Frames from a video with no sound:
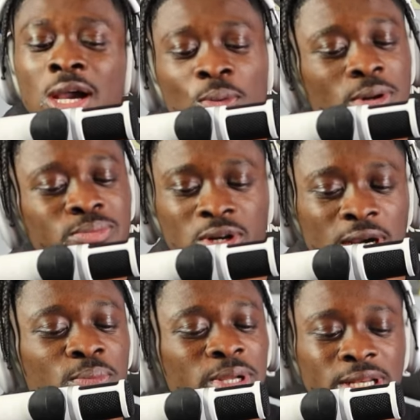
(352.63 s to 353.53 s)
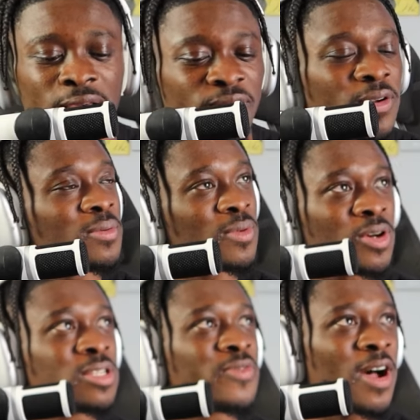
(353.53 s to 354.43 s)
it would, bro. It'd be different, bro.
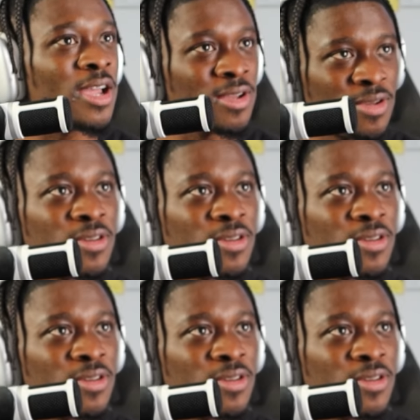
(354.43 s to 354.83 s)
It's fire.